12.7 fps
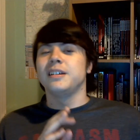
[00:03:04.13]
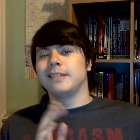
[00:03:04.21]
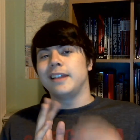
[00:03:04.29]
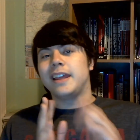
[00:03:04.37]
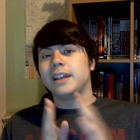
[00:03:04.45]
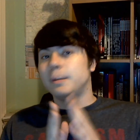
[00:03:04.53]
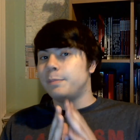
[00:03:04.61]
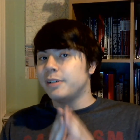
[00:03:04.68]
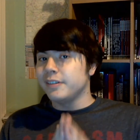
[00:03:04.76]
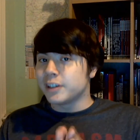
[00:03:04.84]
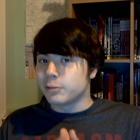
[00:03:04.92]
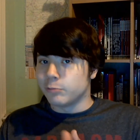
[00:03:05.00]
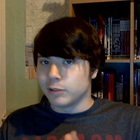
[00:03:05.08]
in a
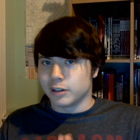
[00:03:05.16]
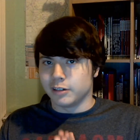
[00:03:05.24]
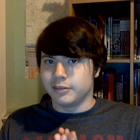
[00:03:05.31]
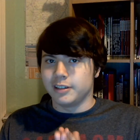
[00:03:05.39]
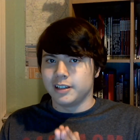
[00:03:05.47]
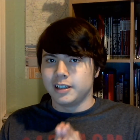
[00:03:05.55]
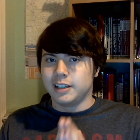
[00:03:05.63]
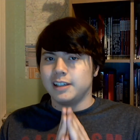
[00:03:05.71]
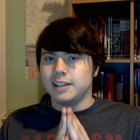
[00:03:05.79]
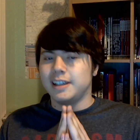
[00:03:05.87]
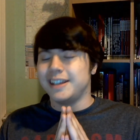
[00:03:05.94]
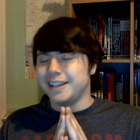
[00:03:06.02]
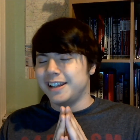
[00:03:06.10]
perfect world,
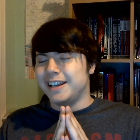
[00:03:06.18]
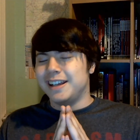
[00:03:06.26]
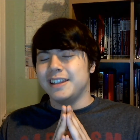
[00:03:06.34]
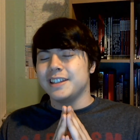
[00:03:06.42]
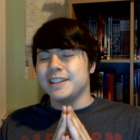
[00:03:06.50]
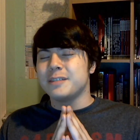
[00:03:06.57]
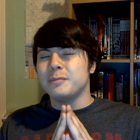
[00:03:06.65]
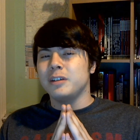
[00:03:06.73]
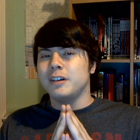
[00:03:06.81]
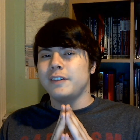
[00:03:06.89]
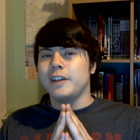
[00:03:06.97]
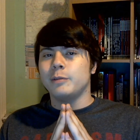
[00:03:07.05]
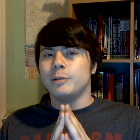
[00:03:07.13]
this
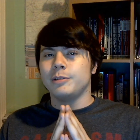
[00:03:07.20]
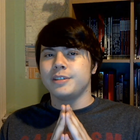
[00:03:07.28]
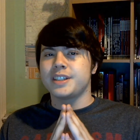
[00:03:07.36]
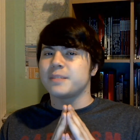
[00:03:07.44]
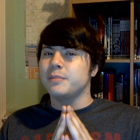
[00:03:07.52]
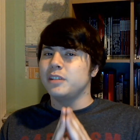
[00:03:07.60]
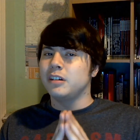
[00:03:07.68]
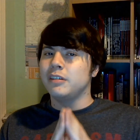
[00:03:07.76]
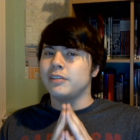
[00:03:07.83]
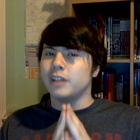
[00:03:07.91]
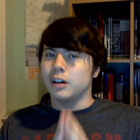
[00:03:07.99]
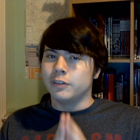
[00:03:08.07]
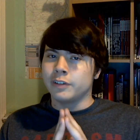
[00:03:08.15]
movie will smooth
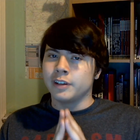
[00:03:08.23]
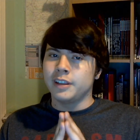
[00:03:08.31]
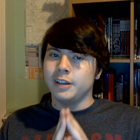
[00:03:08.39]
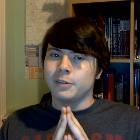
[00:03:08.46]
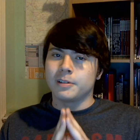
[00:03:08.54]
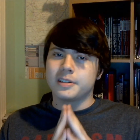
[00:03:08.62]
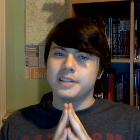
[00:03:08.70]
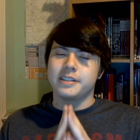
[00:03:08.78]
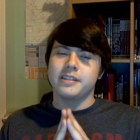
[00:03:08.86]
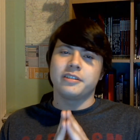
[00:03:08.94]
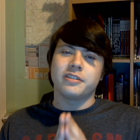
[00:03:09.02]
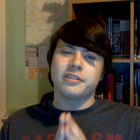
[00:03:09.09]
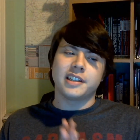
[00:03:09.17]
over the origin of the
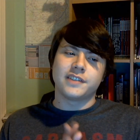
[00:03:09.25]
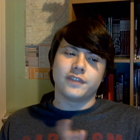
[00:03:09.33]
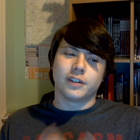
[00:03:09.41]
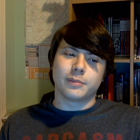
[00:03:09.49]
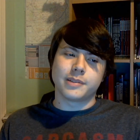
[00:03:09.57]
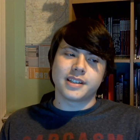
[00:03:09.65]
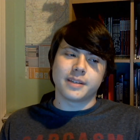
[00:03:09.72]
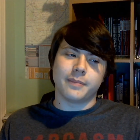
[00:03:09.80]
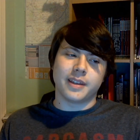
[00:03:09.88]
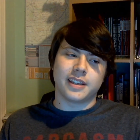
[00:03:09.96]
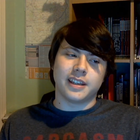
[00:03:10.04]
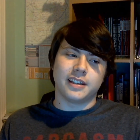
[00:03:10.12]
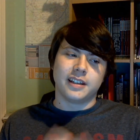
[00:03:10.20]
Transformers to make
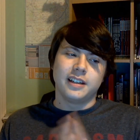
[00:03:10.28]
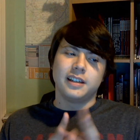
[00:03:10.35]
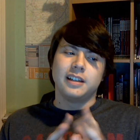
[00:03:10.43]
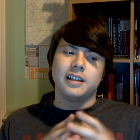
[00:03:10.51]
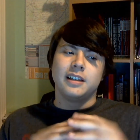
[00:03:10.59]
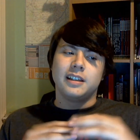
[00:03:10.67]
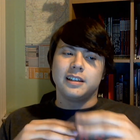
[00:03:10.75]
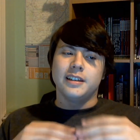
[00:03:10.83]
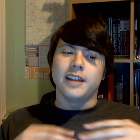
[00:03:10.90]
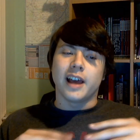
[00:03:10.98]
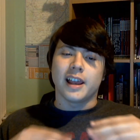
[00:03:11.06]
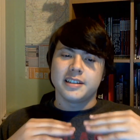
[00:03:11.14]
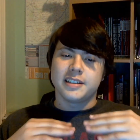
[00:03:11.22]
it
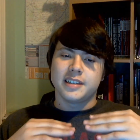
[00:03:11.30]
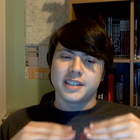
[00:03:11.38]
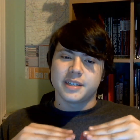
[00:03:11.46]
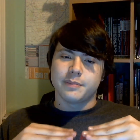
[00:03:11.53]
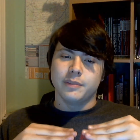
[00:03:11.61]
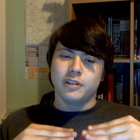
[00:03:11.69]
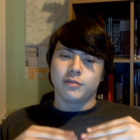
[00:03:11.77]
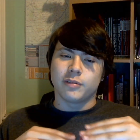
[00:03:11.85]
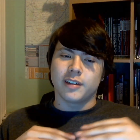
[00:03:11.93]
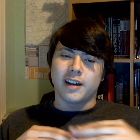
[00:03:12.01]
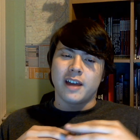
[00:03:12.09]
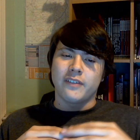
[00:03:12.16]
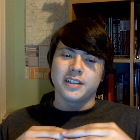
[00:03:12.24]
nice and smooth without
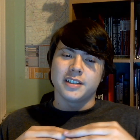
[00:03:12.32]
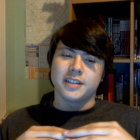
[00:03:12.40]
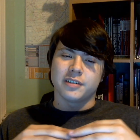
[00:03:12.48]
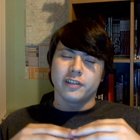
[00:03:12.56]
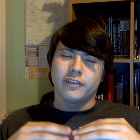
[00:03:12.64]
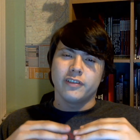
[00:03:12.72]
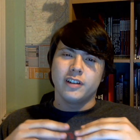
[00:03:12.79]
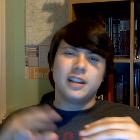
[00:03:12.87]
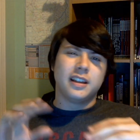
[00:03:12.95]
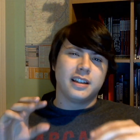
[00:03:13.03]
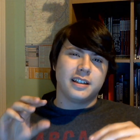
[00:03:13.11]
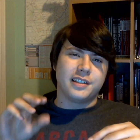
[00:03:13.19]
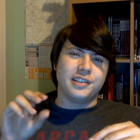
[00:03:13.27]
having to sort of
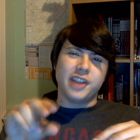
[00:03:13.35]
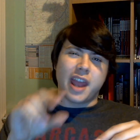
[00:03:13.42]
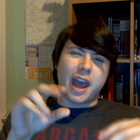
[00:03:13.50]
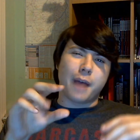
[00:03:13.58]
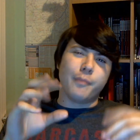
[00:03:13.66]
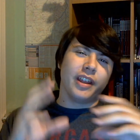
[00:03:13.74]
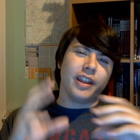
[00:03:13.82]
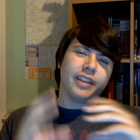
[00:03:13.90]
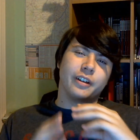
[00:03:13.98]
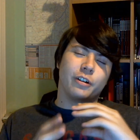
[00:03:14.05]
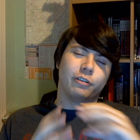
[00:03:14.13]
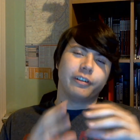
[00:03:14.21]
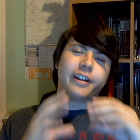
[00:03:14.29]
jab in the
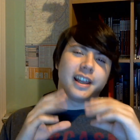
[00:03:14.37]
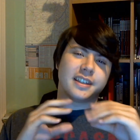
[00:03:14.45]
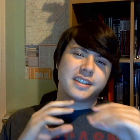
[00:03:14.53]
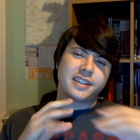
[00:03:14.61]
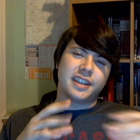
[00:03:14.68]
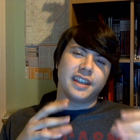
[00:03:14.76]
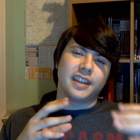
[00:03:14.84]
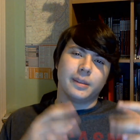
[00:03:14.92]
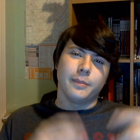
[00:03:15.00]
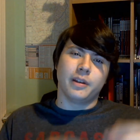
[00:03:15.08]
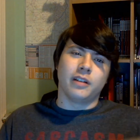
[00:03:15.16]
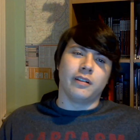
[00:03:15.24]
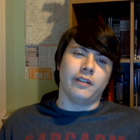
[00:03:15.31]
whole Knights thing in the
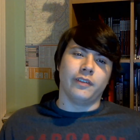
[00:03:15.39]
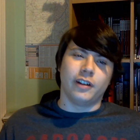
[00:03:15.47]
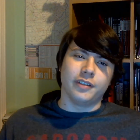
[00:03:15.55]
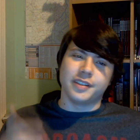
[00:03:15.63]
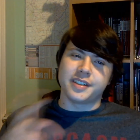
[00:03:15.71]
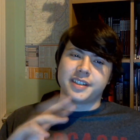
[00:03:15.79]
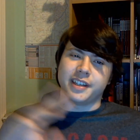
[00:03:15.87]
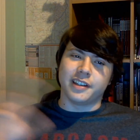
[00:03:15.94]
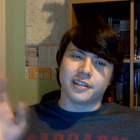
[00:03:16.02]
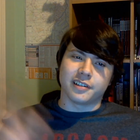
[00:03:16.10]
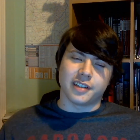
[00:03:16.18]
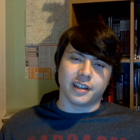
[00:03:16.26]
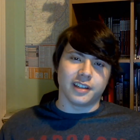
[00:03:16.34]
middle of all the
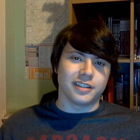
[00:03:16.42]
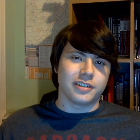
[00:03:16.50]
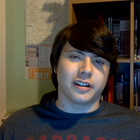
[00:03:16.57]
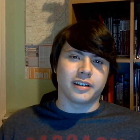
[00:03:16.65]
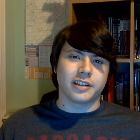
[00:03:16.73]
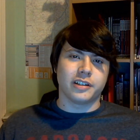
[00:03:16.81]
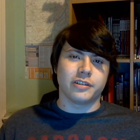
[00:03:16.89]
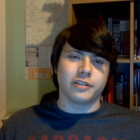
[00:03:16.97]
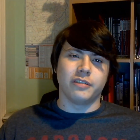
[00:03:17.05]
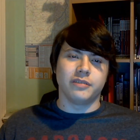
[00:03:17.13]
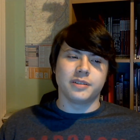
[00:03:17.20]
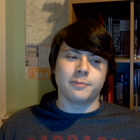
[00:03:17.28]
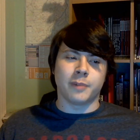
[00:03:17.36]
Seekers and construction
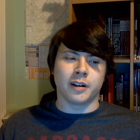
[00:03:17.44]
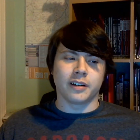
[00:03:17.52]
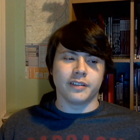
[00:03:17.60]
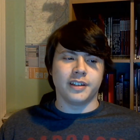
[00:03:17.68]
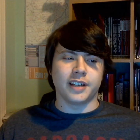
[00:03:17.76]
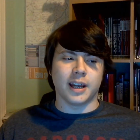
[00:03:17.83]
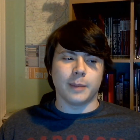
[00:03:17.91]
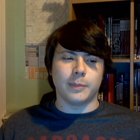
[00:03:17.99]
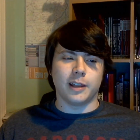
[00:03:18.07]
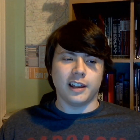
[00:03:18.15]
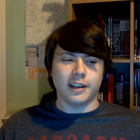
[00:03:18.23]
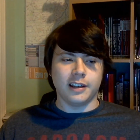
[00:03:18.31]
drones part of the timeline.